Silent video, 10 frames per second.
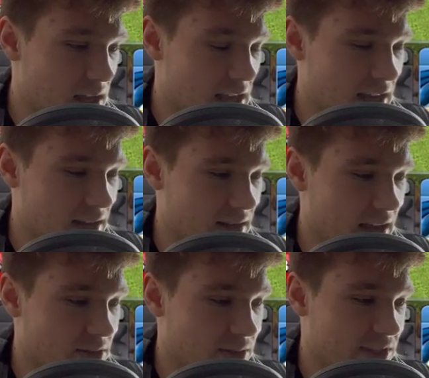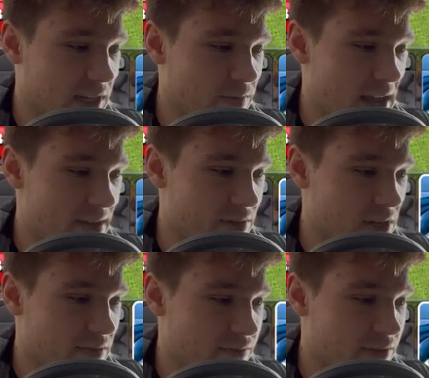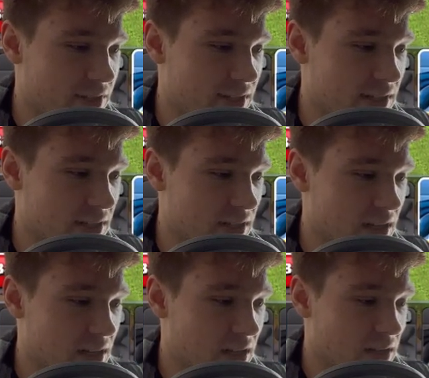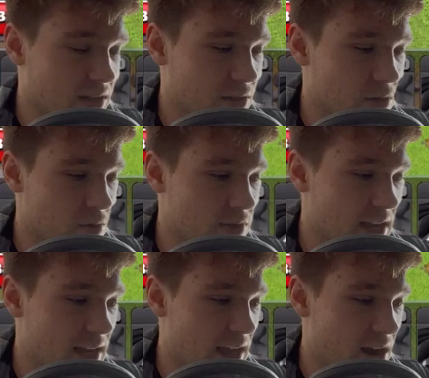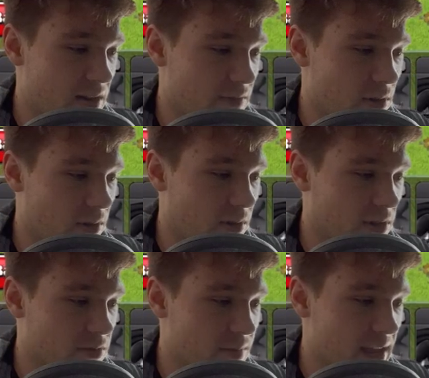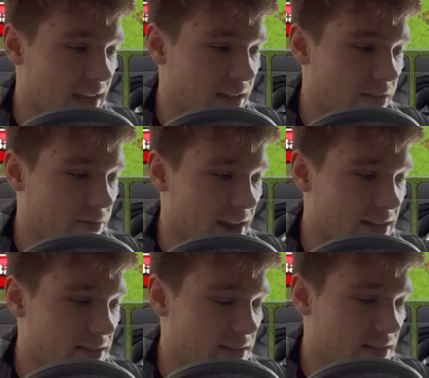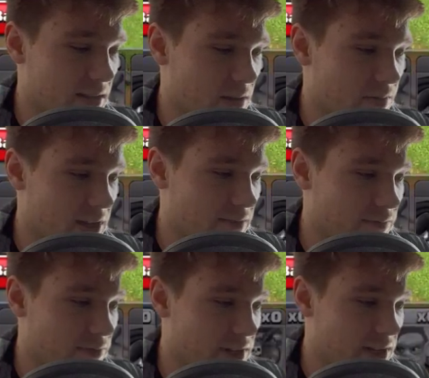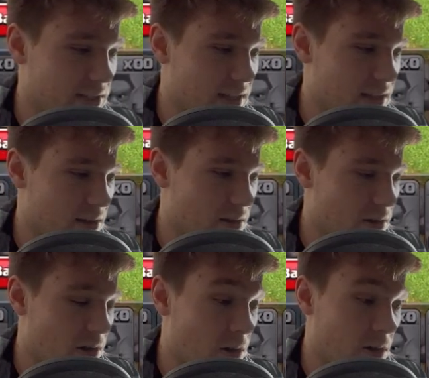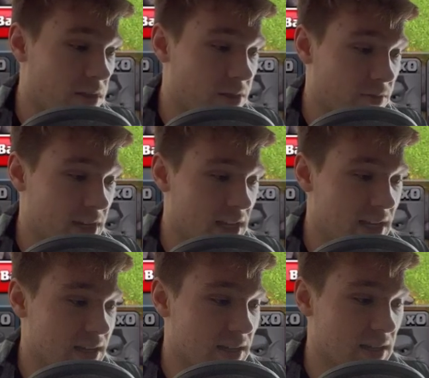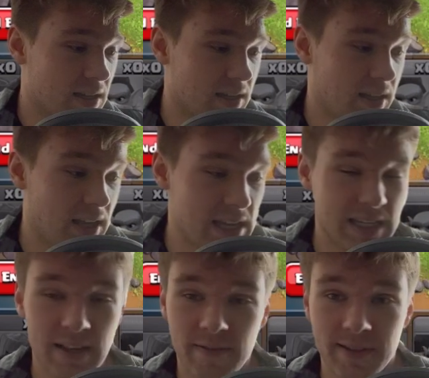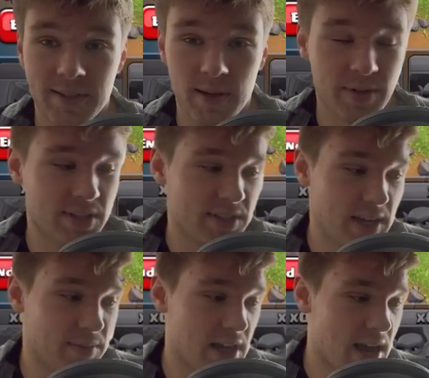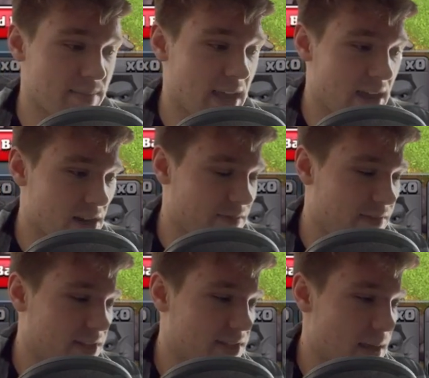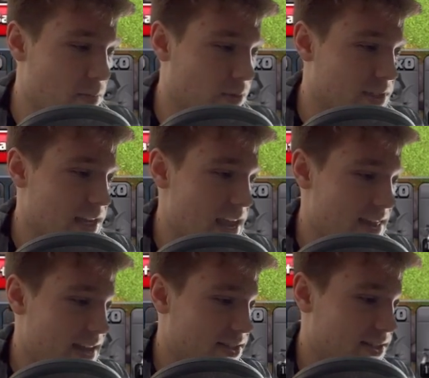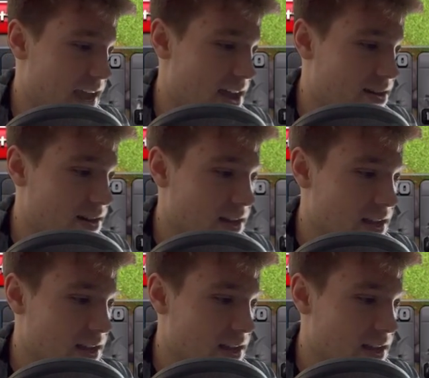And as you can see, we have enough freezes to take care of all the remaining threats. We can freeze all 3 key defenses up at the same time, that air defense, that multi, and that scatter.